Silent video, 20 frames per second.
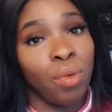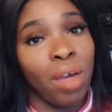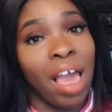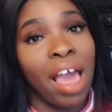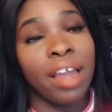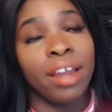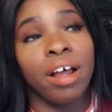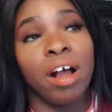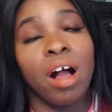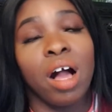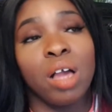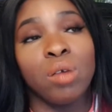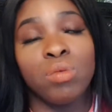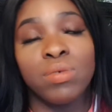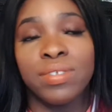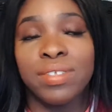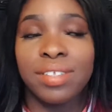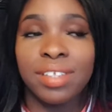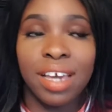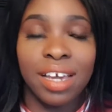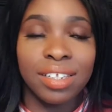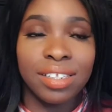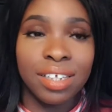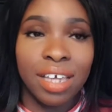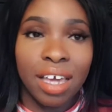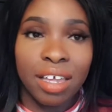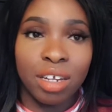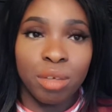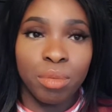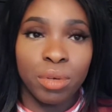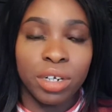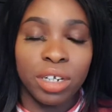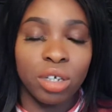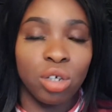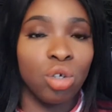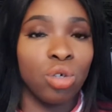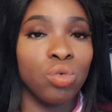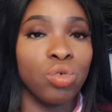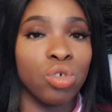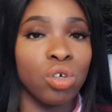And I would say to
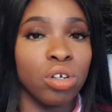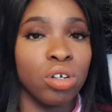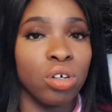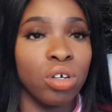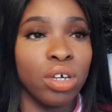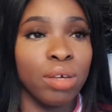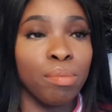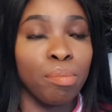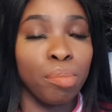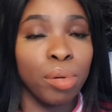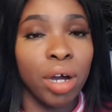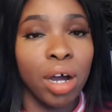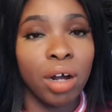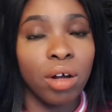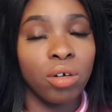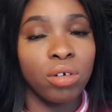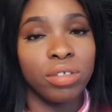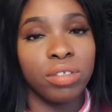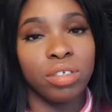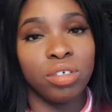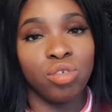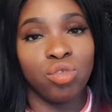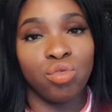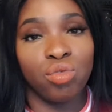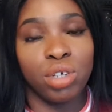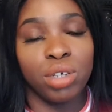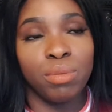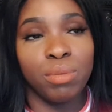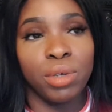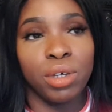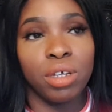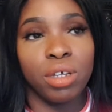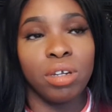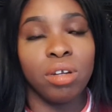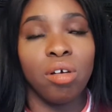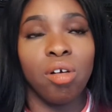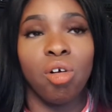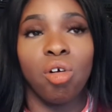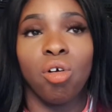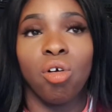anybody who's going to embark on this
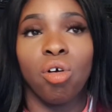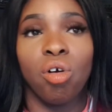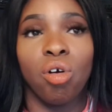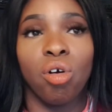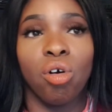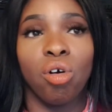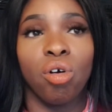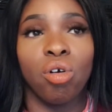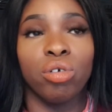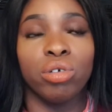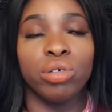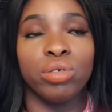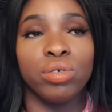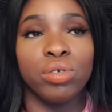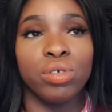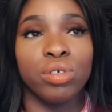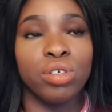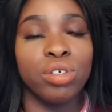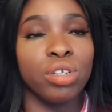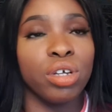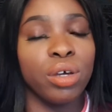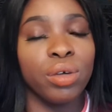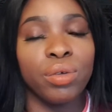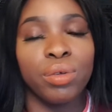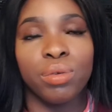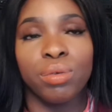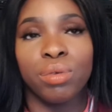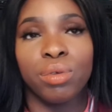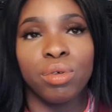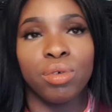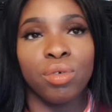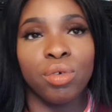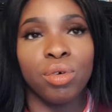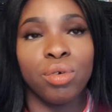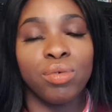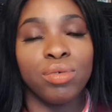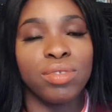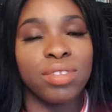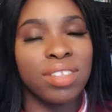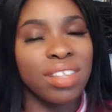treatment or, who, you know,
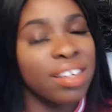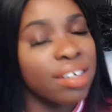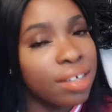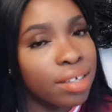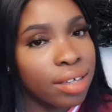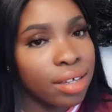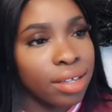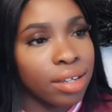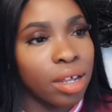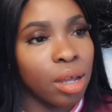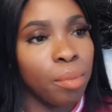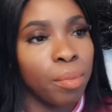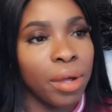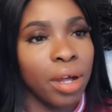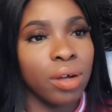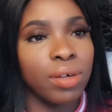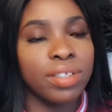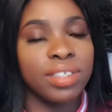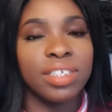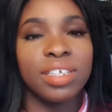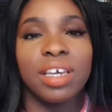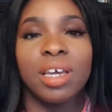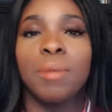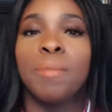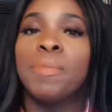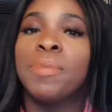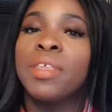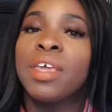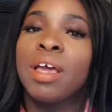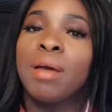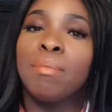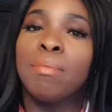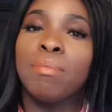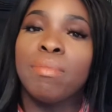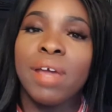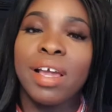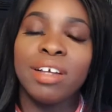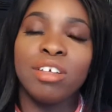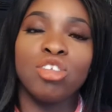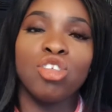who's thinking about it,
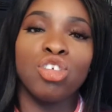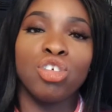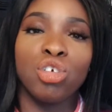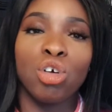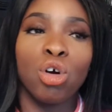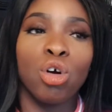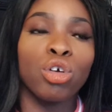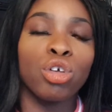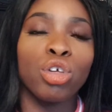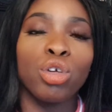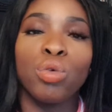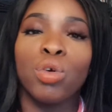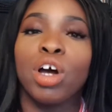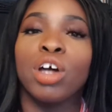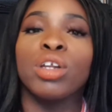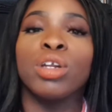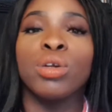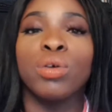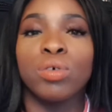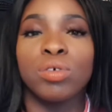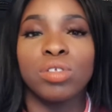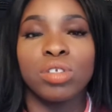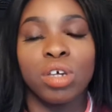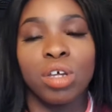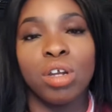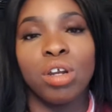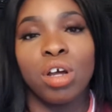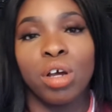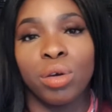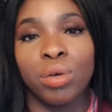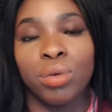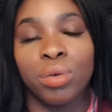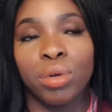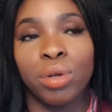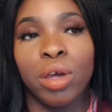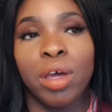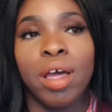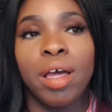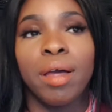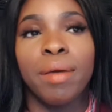make sure you are not
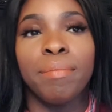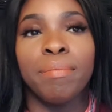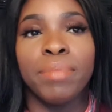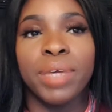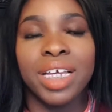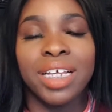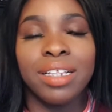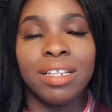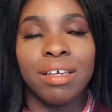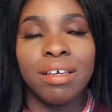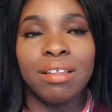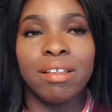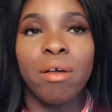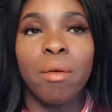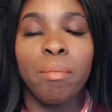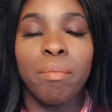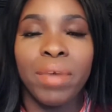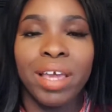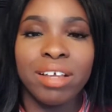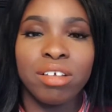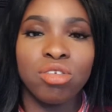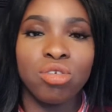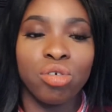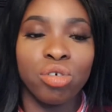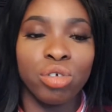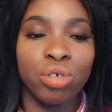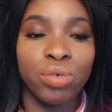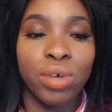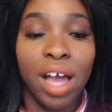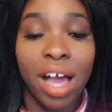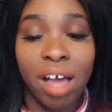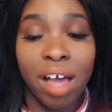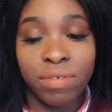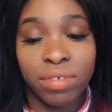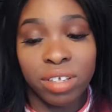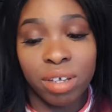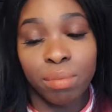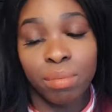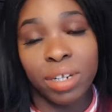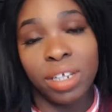alone. Meaning, make sure you have
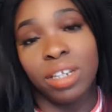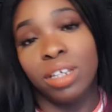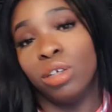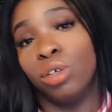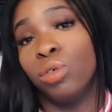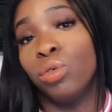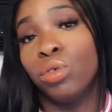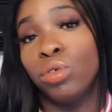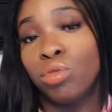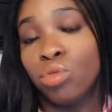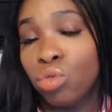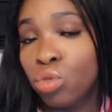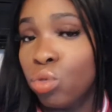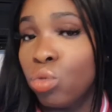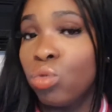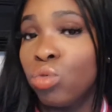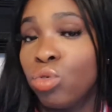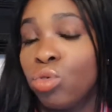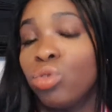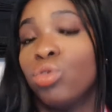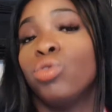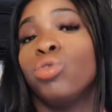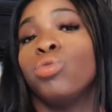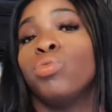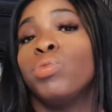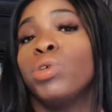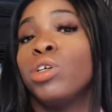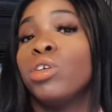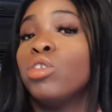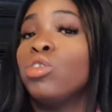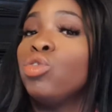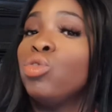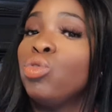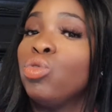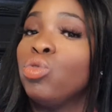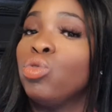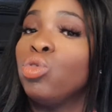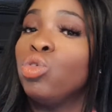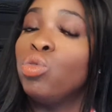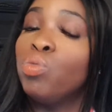somebody that you can talk to, because
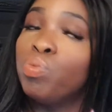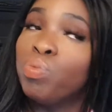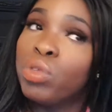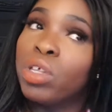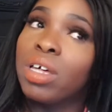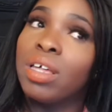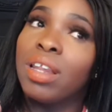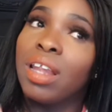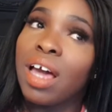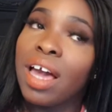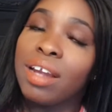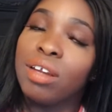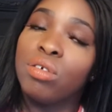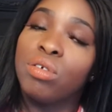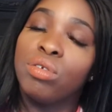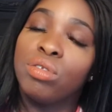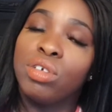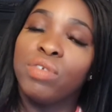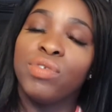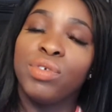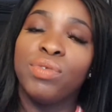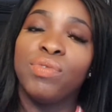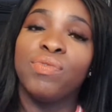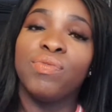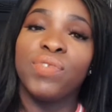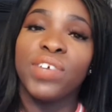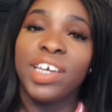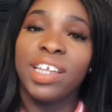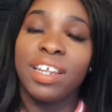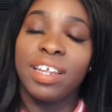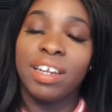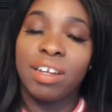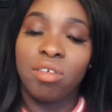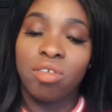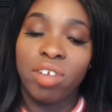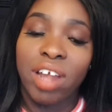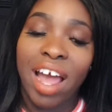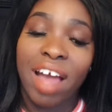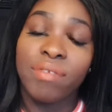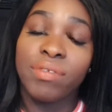you, the likelihood of you feeling
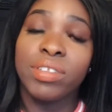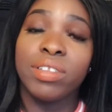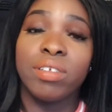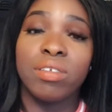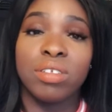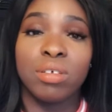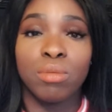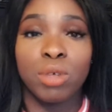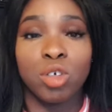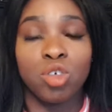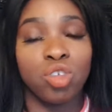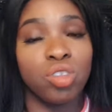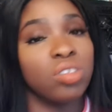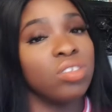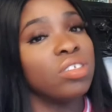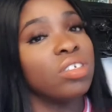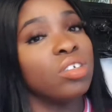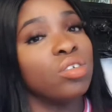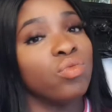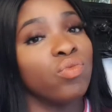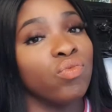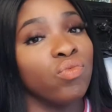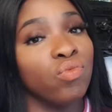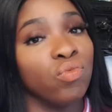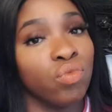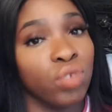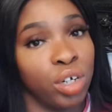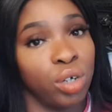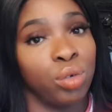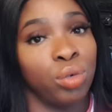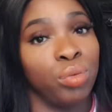and having these emotions is real.